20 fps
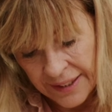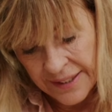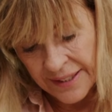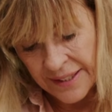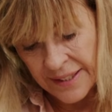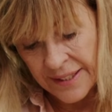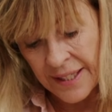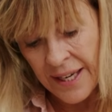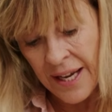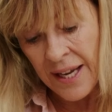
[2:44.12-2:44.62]
is
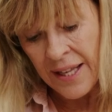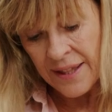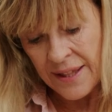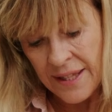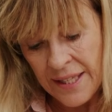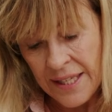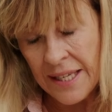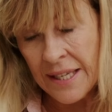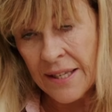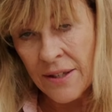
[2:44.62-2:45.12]
to cut
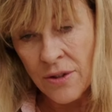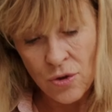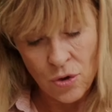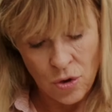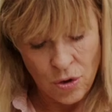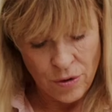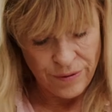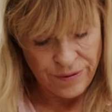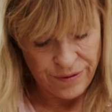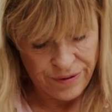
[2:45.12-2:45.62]
the end
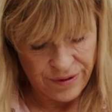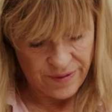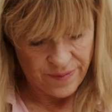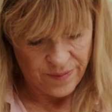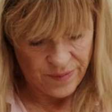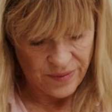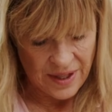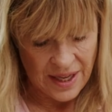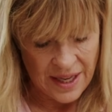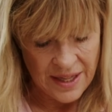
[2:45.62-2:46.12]
off
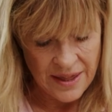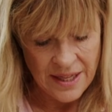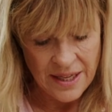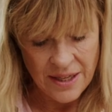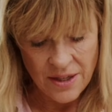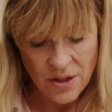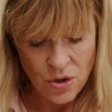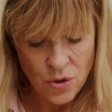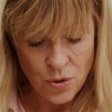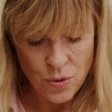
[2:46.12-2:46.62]
and
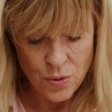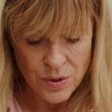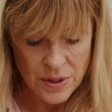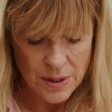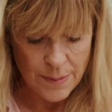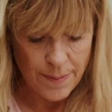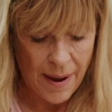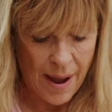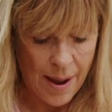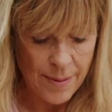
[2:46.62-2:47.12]
then use
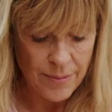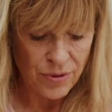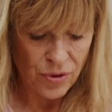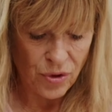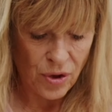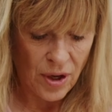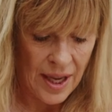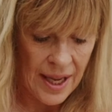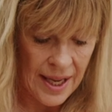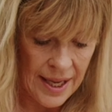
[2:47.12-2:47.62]
the palm of
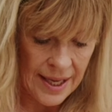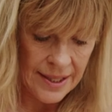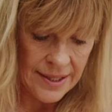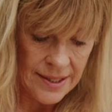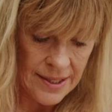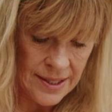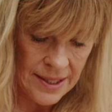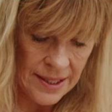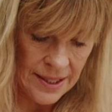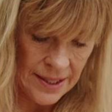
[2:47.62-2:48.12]
your
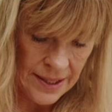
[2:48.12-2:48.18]
hand,